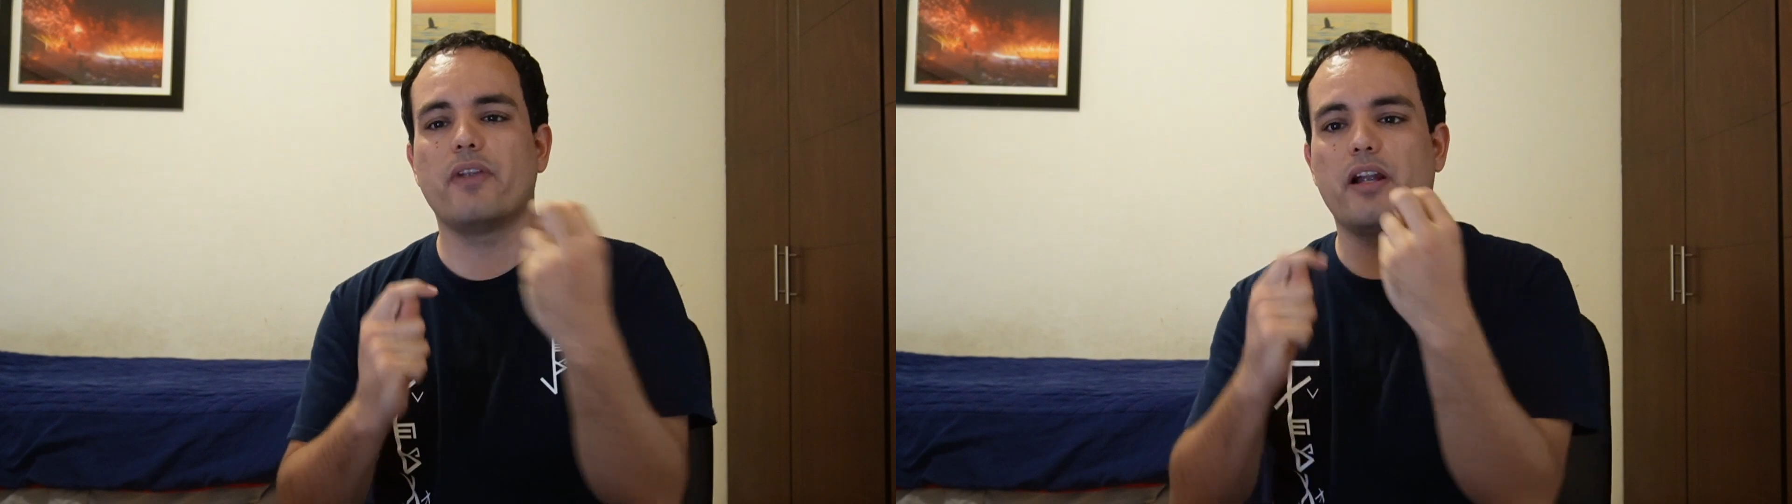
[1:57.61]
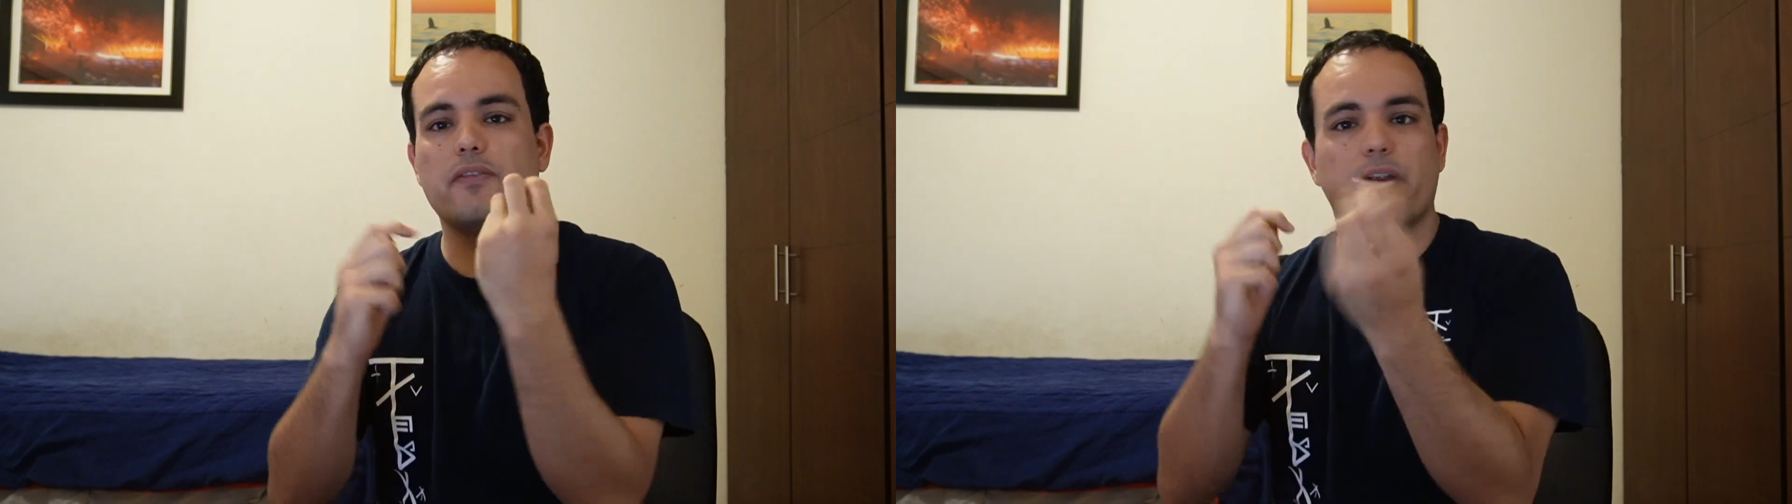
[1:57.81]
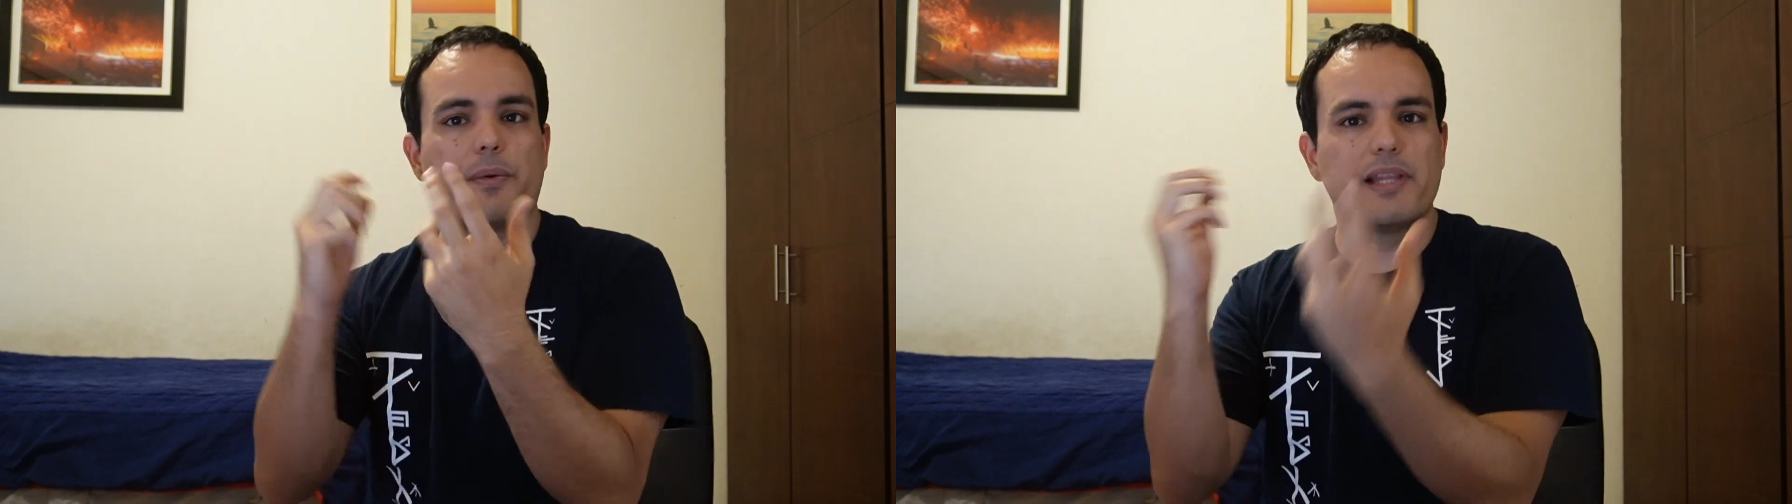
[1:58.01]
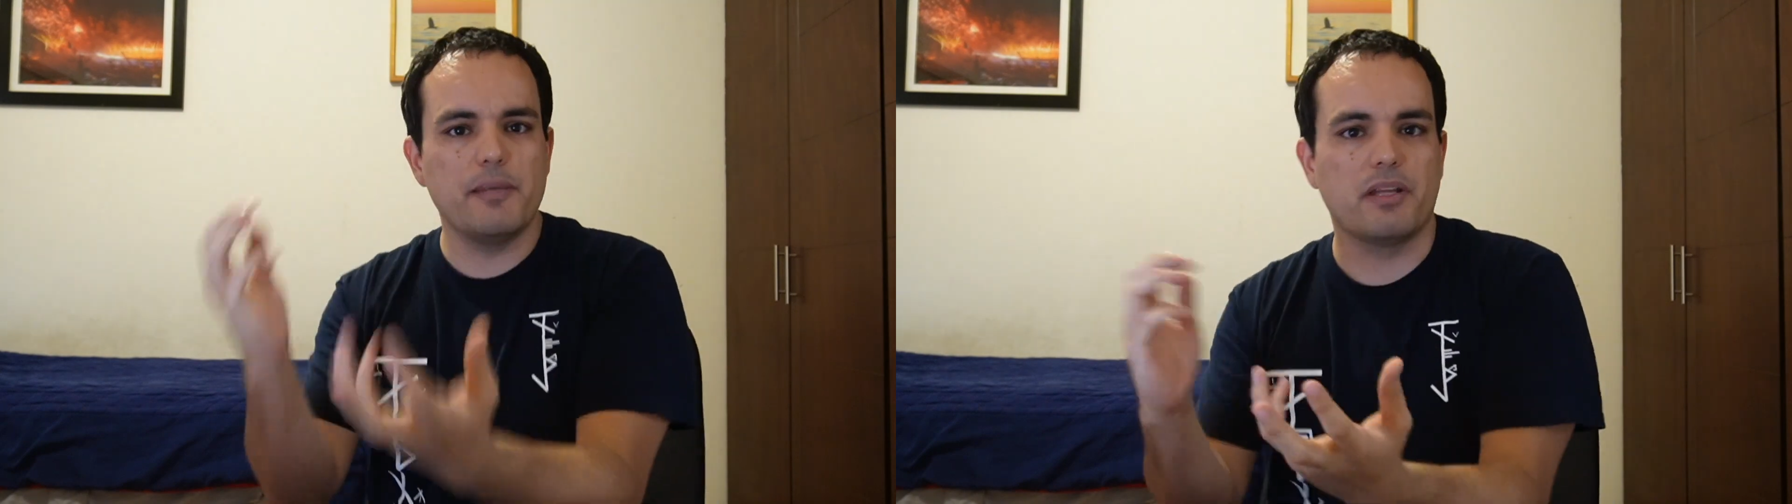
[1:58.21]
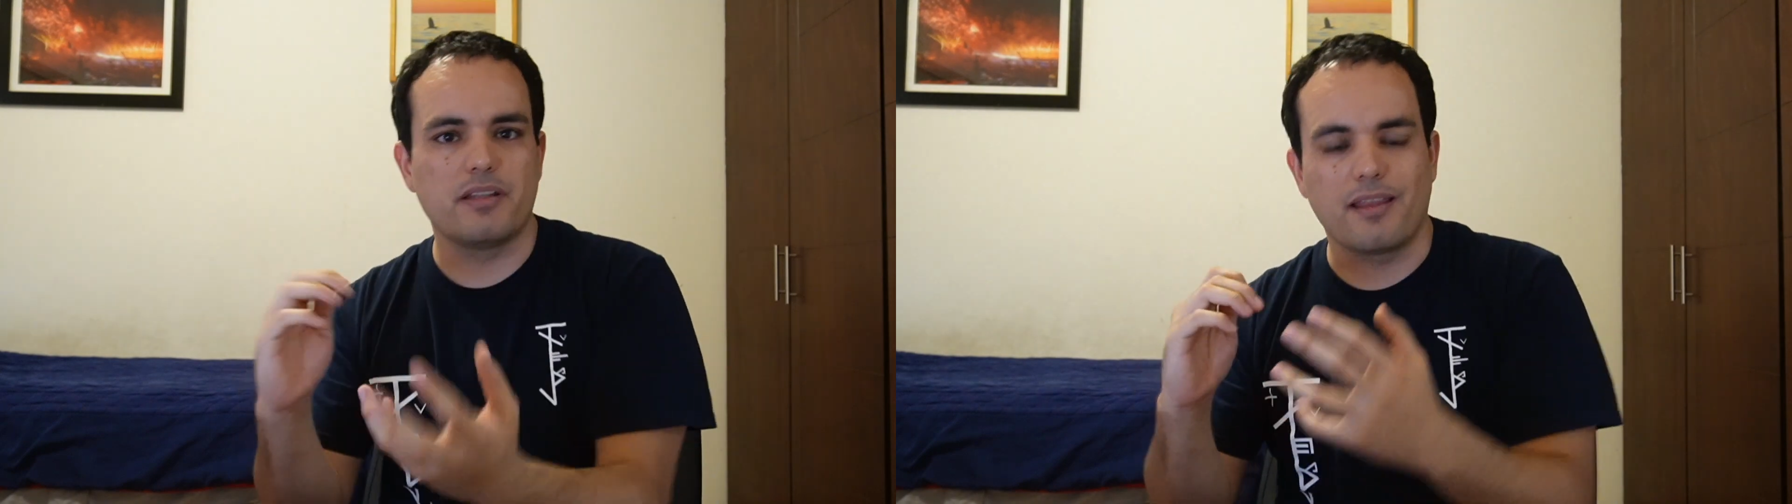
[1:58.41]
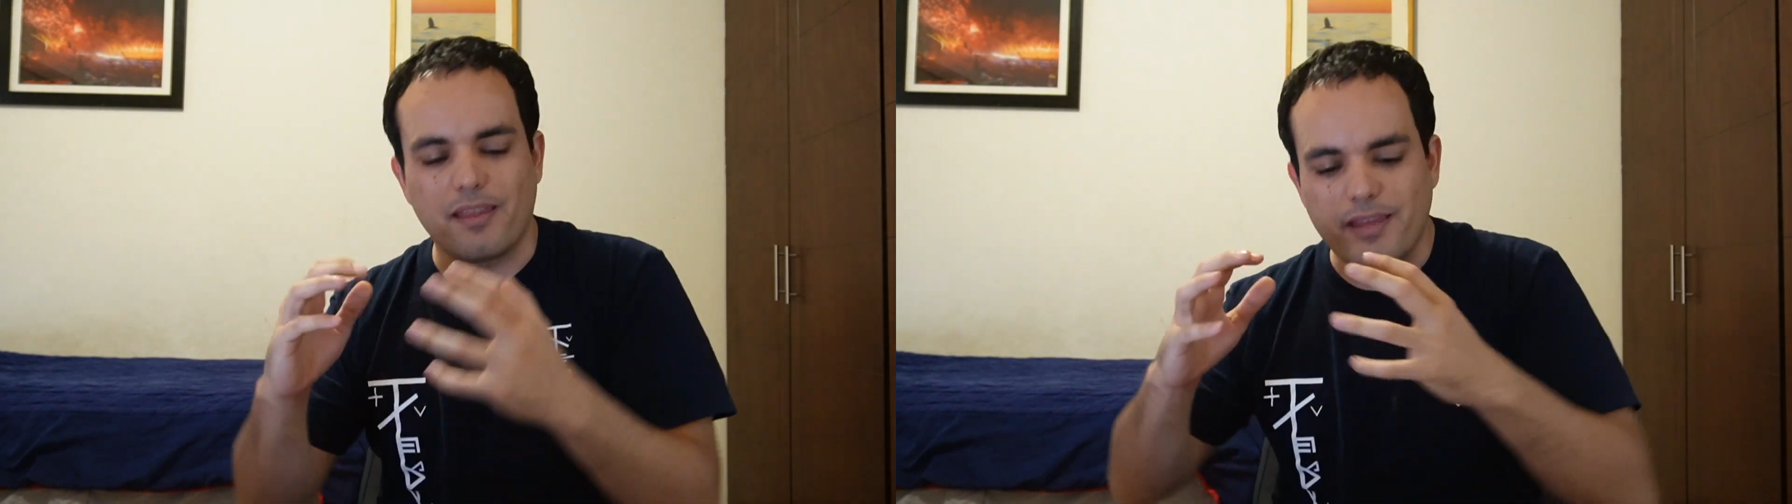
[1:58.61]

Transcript: are very limited.